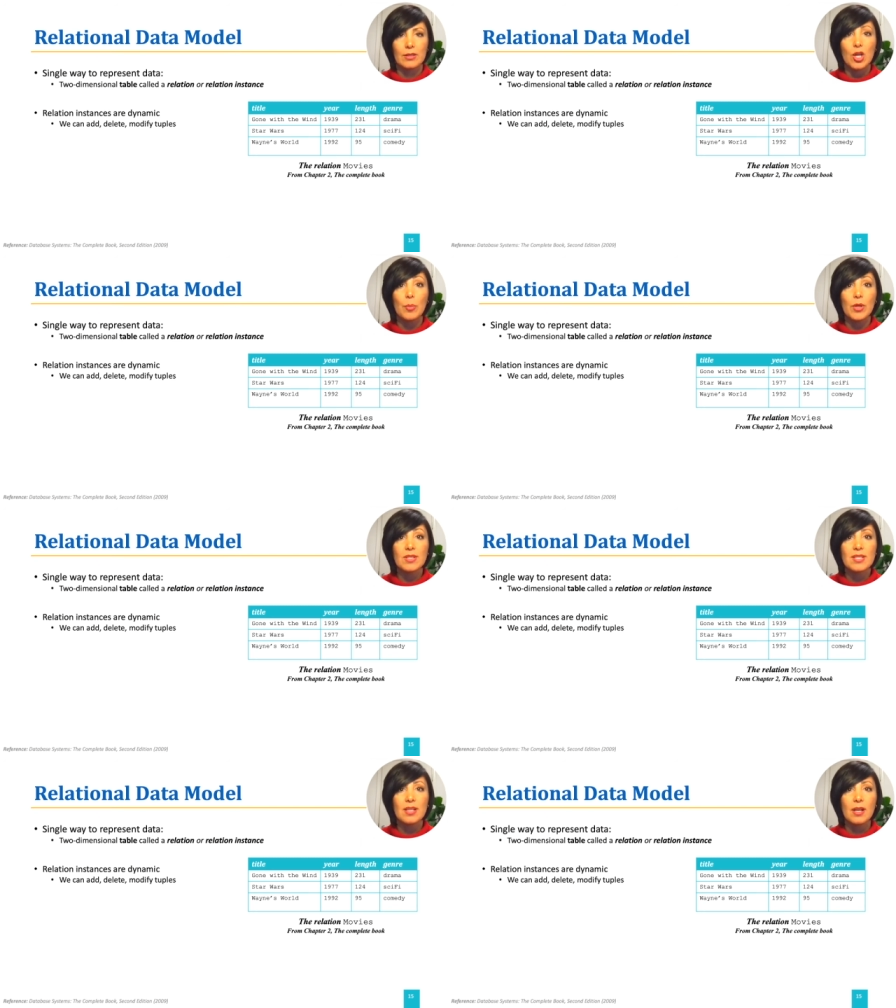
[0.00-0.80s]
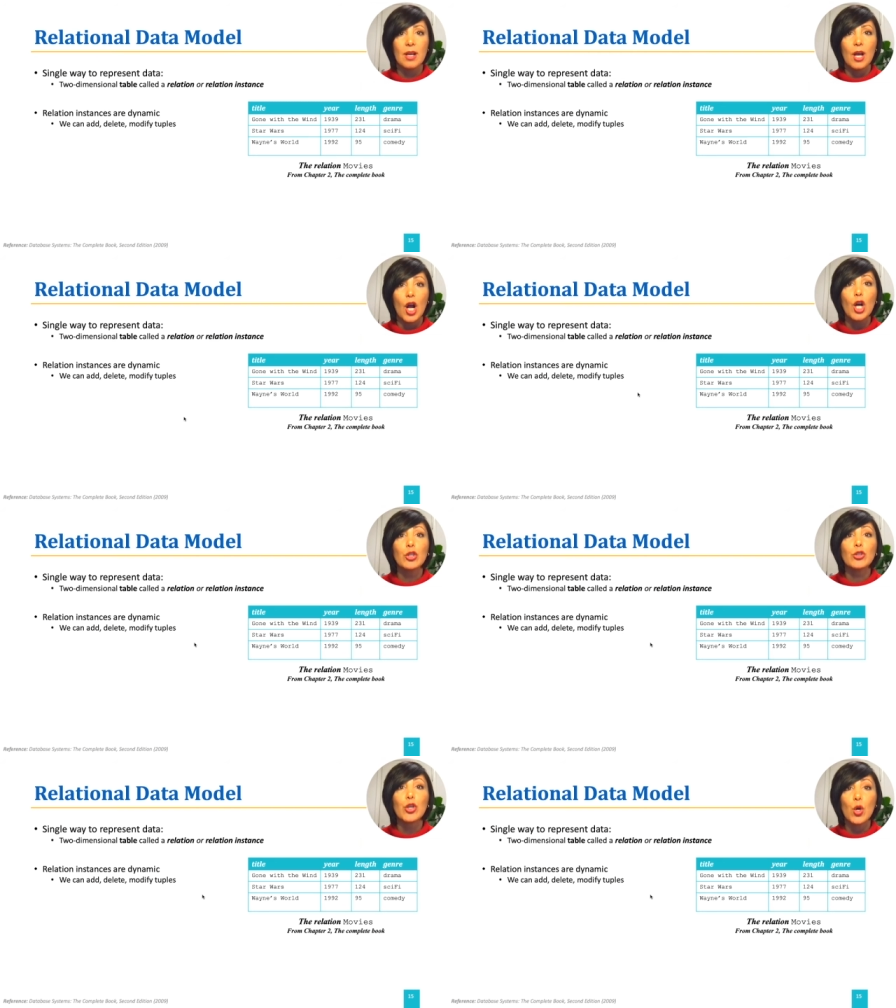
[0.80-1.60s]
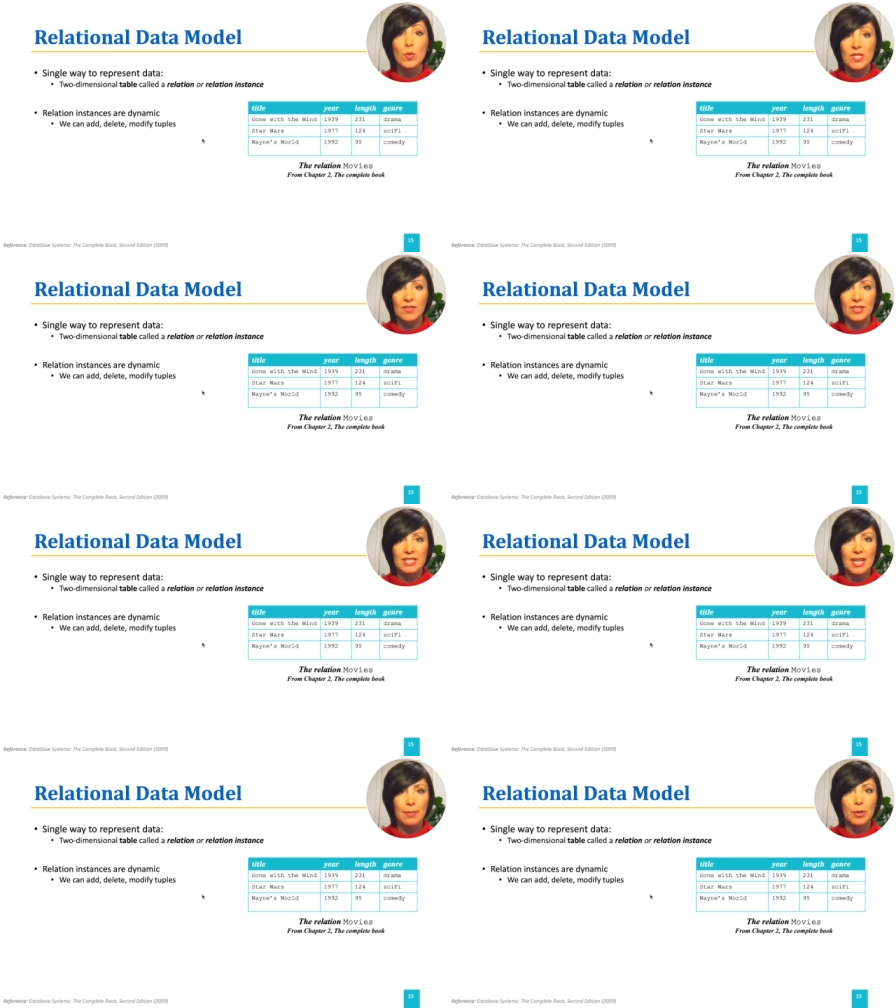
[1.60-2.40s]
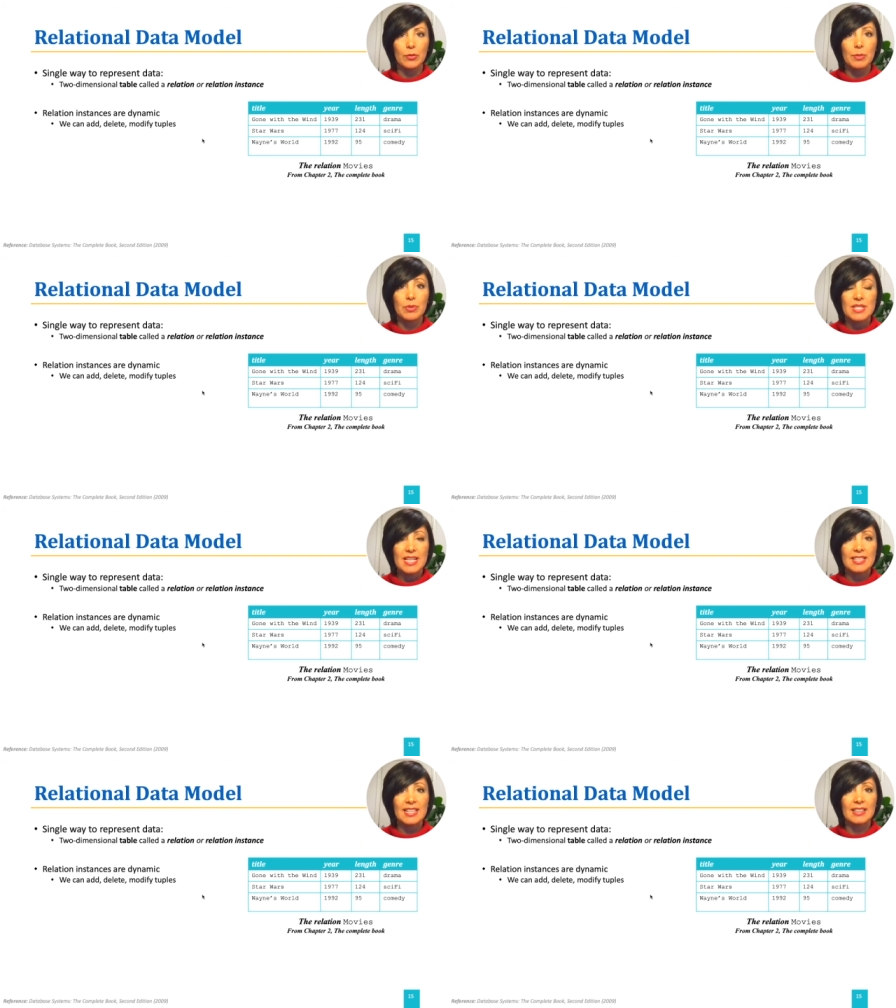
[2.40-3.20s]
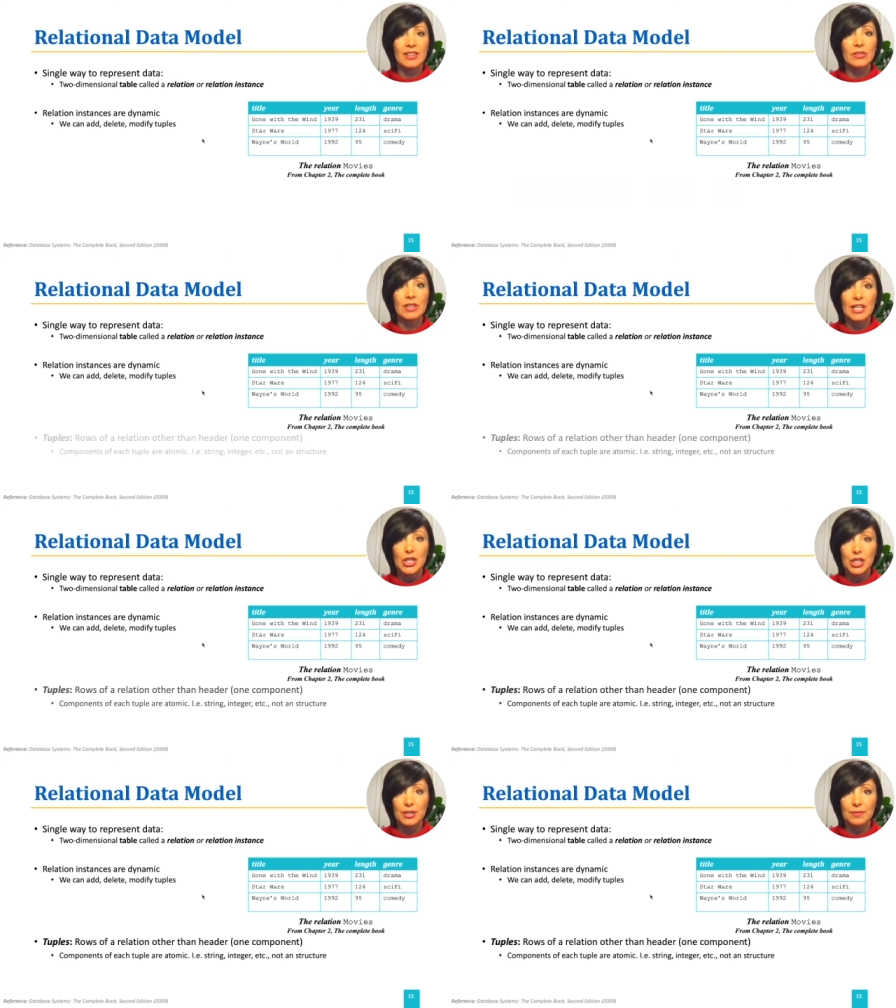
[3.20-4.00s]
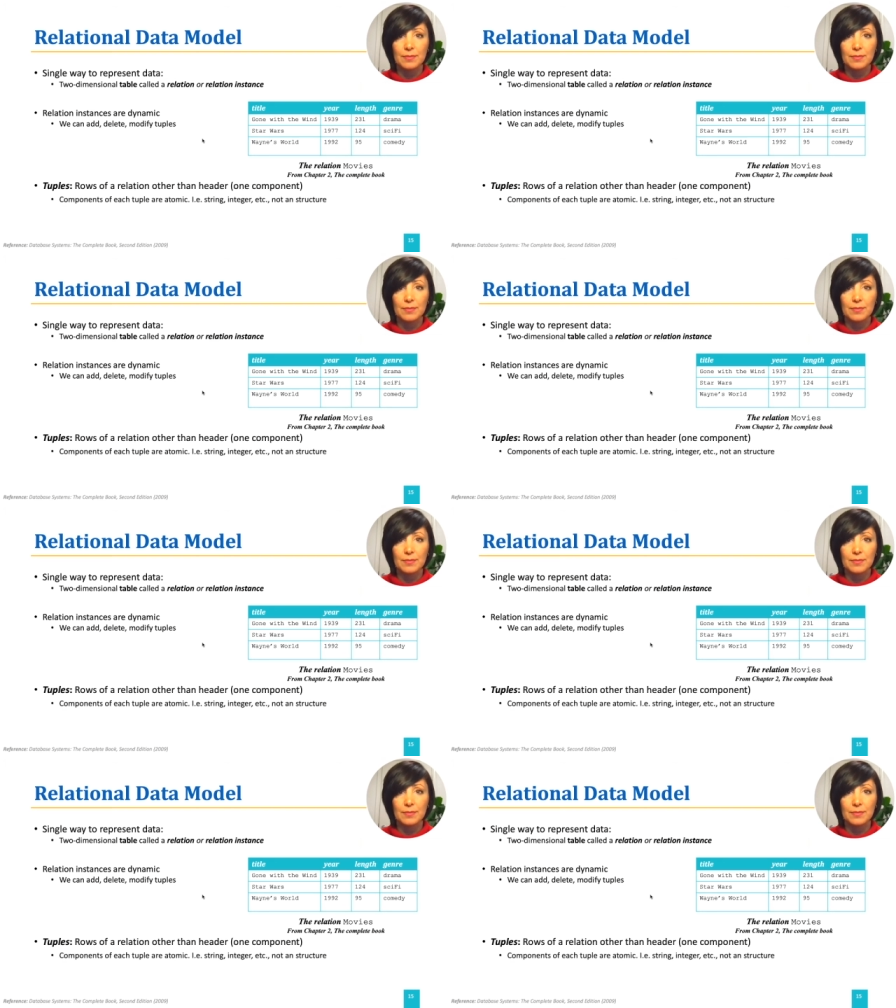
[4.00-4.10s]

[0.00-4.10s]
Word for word: Tuples are rows of the table representing the relation.